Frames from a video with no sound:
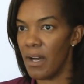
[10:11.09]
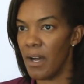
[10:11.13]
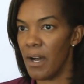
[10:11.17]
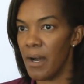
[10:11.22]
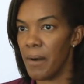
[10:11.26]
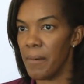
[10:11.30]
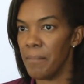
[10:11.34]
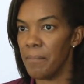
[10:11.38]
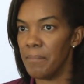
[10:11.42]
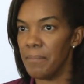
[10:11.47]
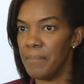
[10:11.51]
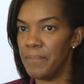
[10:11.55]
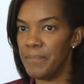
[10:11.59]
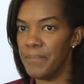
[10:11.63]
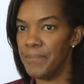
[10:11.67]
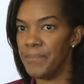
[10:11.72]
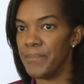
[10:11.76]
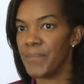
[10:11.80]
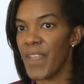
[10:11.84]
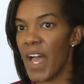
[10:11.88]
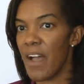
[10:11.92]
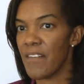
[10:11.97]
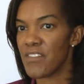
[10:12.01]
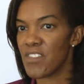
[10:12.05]

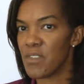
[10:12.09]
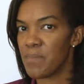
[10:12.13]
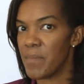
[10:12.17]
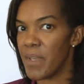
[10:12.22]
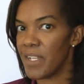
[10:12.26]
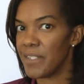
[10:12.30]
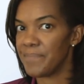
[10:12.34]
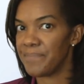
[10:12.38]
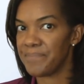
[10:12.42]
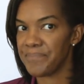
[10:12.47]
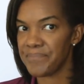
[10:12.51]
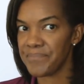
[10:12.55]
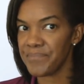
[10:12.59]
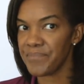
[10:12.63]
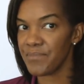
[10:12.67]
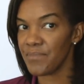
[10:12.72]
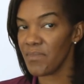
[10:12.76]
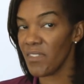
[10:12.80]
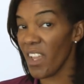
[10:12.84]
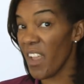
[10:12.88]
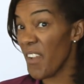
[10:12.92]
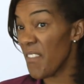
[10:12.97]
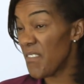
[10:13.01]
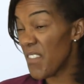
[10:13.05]
Um, I've spent
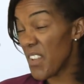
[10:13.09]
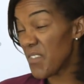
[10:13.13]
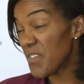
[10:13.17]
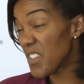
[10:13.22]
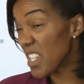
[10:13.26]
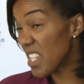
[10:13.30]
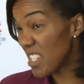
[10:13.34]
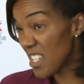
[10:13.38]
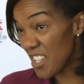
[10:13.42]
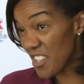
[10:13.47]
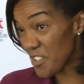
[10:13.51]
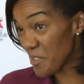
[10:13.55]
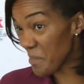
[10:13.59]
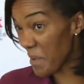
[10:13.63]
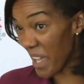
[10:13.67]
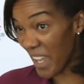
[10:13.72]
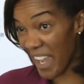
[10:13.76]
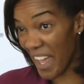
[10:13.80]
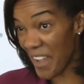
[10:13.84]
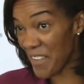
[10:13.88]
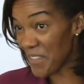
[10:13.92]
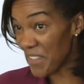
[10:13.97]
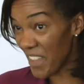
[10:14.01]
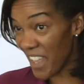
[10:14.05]
15 years of my
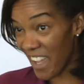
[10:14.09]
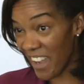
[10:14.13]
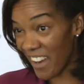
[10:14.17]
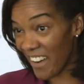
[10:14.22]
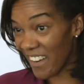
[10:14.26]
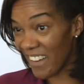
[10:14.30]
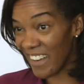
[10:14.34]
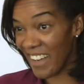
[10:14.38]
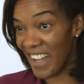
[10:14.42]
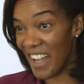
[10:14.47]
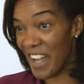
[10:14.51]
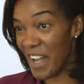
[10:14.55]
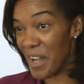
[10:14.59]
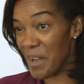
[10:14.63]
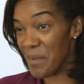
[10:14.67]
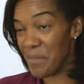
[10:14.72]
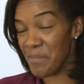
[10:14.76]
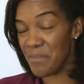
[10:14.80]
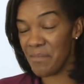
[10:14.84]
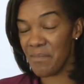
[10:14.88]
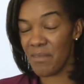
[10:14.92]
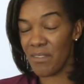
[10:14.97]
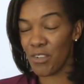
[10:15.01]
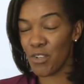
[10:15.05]
life there,
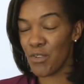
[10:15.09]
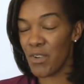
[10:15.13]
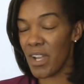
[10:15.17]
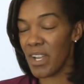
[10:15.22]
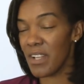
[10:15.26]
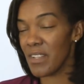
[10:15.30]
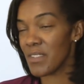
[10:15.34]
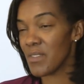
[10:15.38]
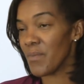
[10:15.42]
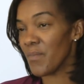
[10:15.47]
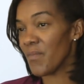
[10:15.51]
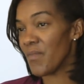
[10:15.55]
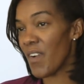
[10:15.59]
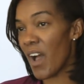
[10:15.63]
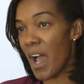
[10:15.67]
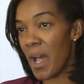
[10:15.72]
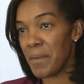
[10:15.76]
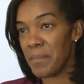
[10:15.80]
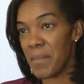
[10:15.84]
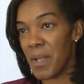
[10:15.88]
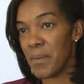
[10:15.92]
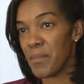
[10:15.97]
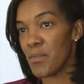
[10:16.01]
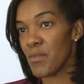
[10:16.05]
um, created some
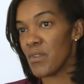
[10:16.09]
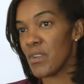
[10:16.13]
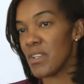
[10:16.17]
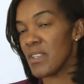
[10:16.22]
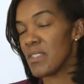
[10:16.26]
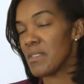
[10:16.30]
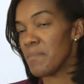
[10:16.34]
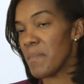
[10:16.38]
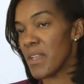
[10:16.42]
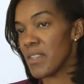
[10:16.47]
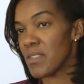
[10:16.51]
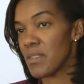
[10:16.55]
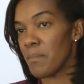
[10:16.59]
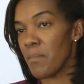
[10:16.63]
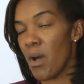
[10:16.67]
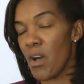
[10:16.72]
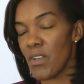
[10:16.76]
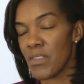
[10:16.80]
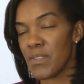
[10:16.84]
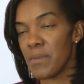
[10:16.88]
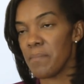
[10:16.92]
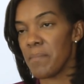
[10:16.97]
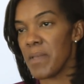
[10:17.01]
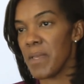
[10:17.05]
fond memories, met some
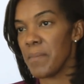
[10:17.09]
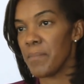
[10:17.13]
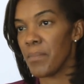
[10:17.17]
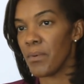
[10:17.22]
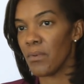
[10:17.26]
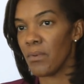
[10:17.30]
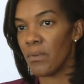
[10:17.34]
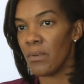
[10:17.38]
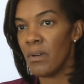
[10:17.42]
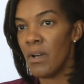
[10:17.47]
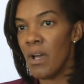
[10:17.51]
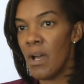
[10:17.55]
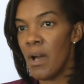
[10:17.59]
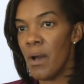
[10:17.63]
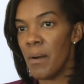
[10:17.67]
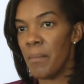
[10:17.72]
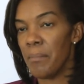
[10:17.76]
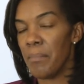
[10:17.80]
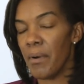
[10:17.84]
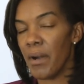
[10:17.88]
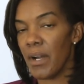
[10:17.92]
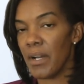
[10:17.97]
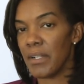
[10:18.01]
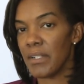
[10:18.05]
awesome people,
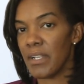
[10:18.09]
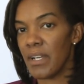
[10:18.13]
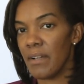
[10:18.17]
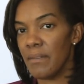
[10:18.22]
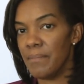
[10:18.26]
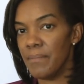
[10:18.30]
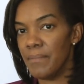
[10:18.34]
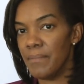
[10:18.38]
but